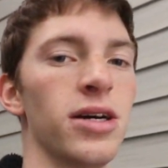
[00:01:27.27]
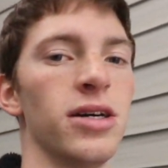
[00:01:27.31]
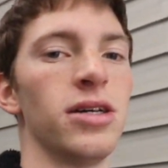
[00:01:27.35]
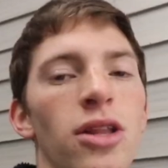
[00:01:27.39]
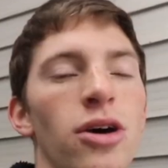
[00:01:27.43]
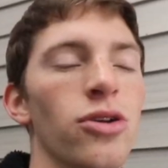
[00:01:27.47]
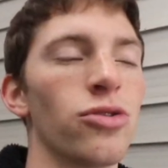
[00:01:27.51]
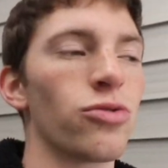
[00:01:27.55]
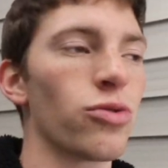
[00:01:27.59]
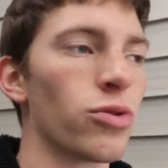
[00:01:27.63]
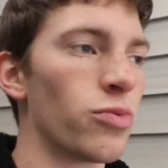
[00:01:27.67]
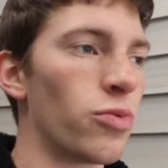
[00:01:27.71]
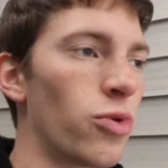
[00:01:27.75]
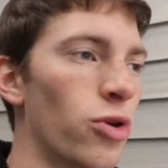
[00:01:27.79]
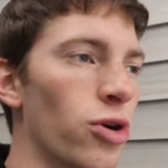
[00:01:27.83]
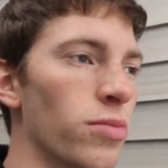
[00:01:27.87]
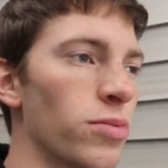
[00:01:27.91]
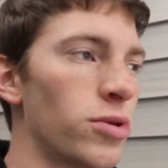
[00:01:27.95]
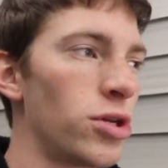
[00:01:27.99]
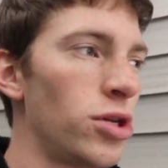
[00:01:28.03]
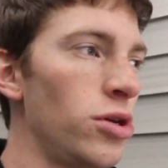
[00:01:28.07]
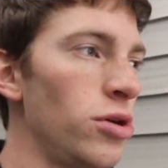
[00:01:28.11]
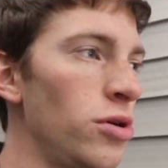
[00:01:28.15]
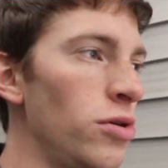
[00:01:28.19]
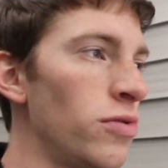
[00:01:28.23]
those would
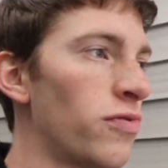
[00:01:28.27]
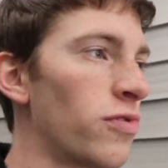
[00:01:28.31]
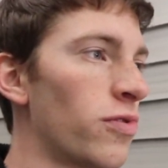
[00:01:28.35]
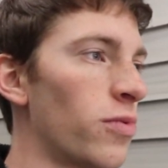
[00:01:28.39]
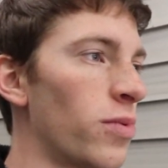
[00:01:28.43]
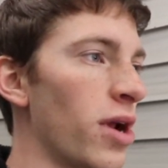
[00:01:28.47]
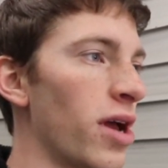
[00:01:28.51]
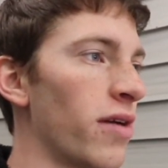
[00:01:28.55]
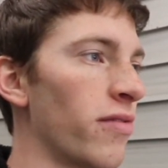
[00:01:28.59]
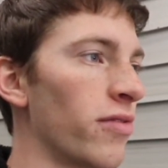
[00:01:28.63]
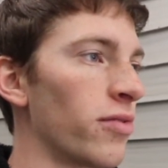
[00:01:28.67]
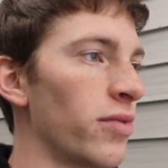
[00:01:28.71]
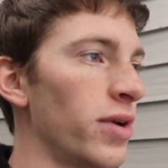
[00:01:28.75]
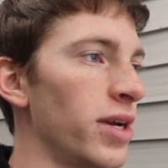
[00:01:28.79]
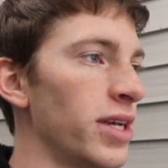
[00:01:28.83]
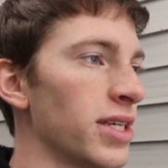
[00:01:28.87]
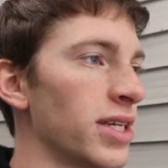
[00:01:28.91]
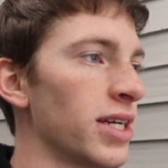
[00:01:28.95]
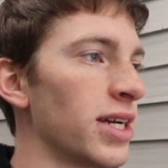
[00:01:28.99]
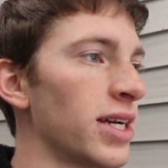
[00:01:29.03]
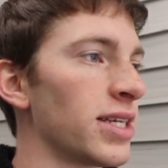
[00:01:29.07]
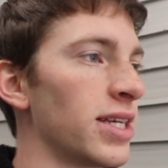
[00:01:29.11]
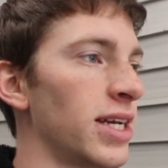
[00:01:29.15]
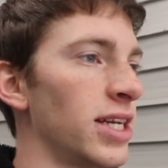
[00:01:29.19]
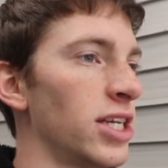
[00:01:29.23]
warp too for whatever
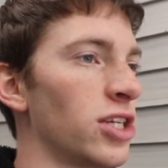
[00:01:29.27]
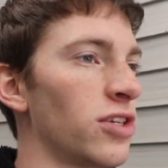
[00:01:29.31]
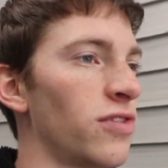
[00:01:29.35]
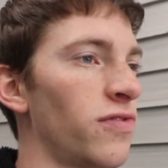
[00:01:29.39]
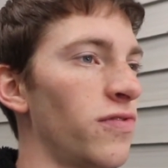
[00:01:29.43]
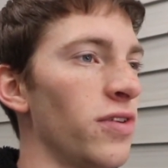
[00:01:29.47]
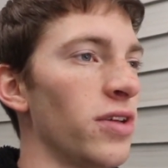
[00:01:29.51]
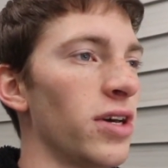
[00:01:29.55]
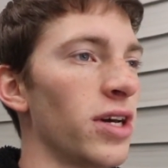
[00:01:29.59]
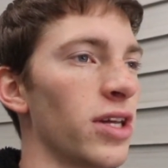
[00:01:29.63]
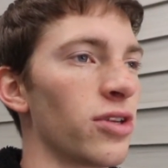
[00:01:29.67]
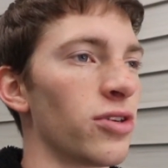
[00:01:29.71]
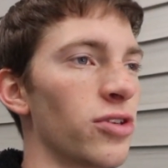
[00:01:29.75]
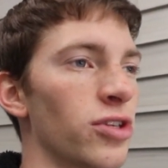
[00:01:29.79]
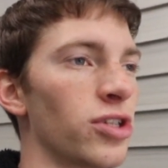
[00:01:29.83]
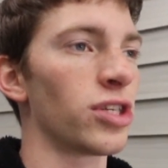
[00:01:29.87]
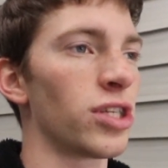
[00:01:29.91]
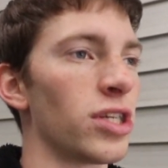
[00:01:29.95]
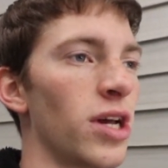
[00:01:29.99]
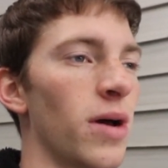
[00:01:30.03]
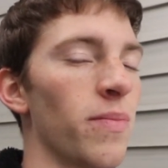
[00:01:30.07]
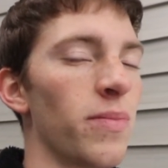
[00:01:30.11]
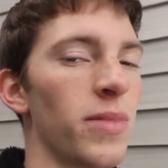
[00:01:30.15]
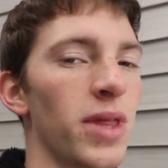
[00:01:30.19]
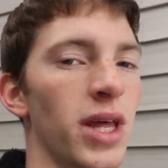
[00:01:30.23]
reason, because I just feel like there's
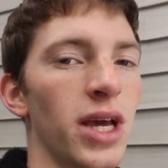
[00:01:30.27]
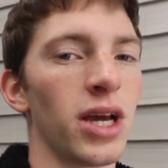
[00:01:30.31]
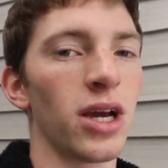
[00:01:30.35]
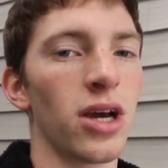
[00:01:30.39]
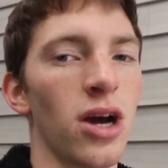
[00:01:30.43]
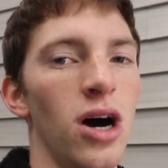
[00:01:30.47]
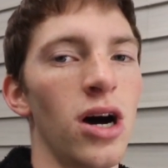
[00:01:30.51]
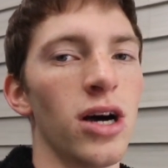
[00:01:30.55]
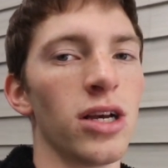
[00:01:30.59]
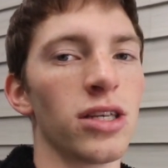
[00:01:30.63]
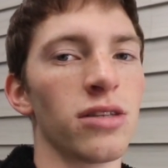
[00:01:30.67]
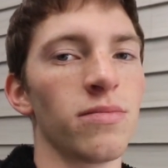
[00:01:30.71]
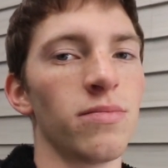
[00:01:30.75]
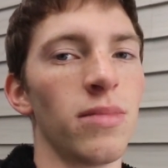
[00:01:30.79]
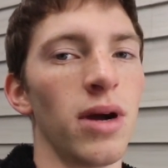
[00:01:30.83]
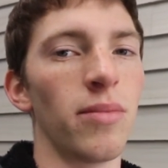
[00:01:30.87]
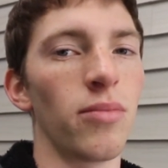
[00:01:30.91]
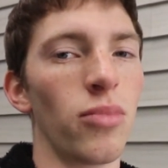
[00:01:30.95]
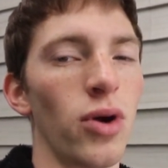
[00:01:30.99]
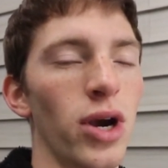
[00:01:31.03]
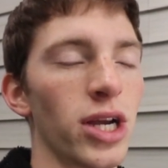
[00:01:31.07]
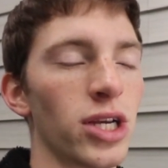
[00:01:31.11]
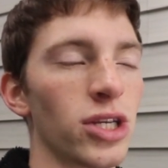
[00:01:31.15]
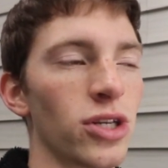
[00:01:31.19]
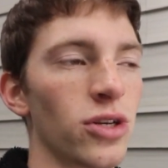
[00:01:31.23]
something causing my
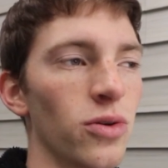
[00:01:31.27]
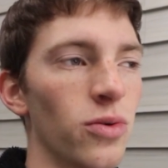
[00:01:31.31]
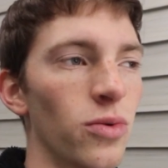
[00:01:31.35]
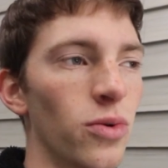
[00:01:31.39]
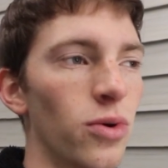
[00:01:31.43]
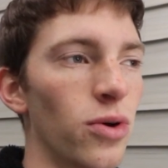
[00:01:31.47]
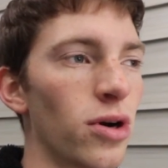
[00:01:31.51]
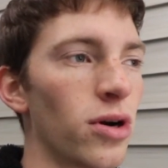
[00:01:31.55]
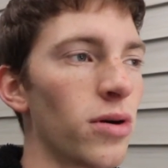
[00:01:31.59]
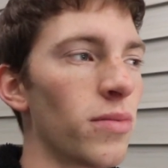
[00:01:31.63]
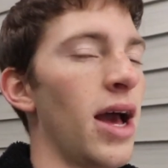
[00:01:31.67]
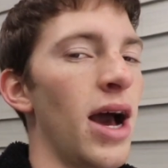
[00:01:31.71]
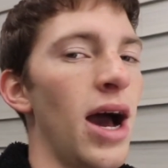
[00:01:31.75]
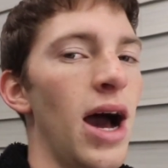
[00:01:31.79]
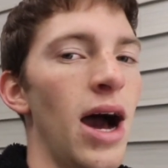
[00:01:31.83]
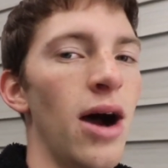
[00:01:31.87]
brakes to warp.